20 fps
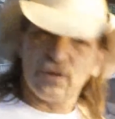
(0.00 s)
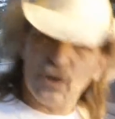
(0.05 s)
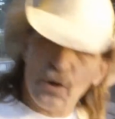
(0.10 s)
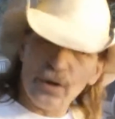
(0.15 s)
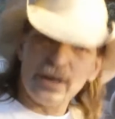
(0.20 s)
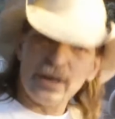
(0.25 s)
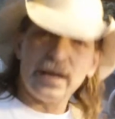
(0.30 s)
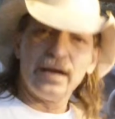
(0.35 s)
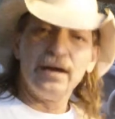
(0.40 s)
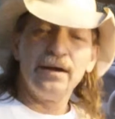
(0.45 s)

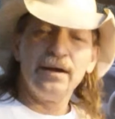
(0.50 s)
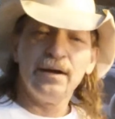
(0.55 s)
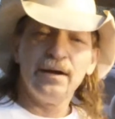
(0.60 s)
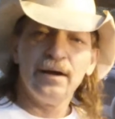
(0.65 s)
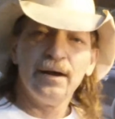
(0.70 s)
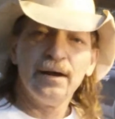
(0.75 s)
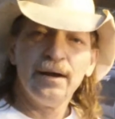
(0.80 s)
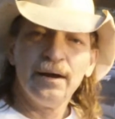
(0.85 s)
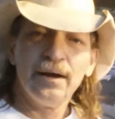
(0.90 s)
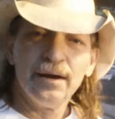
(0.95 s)
cooking
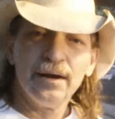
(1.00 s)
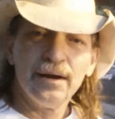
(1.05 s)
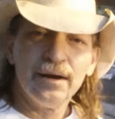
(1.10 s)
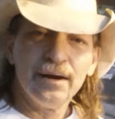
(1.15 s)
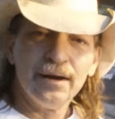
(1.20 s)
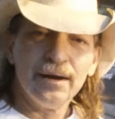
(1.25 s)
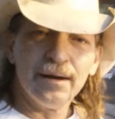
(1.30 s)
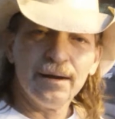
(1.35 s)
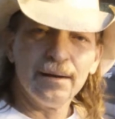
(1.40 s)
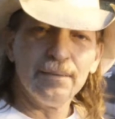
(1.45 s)

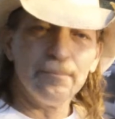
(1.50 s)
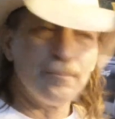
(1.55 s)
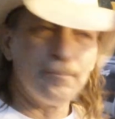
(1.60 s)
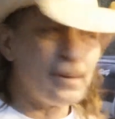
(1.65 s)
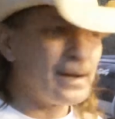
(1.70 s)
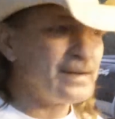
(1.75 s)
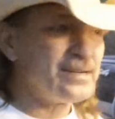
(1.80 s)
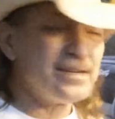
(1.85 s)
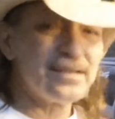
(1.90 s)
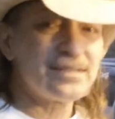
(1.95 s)

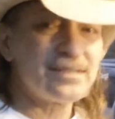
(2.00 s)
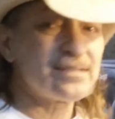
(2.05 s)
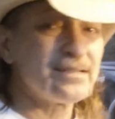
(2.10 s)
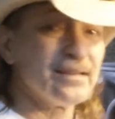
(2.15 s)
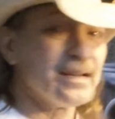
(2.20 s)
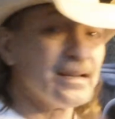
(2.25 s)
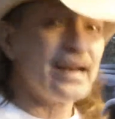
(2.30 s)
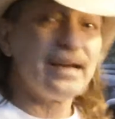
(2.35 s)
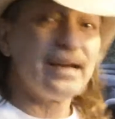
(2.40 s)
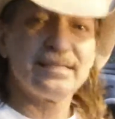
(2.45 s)
by just
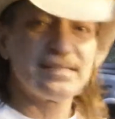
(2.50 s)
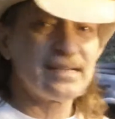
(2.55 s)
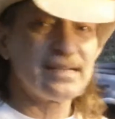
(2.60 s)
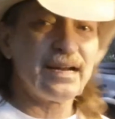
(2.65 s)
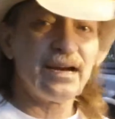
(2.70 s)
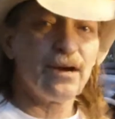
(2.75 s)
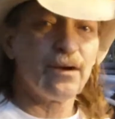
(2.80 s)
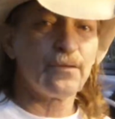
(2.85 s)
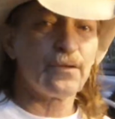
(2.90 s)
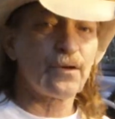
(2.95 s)
letting it sit
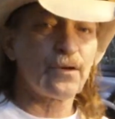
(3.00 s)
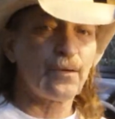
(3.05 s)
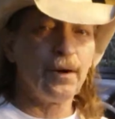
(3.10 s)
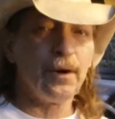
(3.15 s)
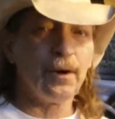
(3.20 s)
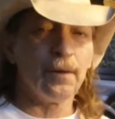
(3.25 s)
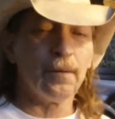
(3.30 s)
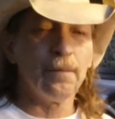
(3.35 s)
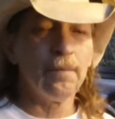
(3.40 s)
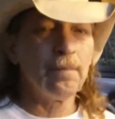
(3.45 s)
here on the
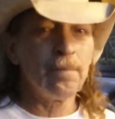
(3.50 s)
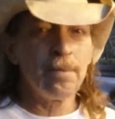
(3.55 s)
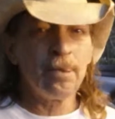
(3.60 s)
grill.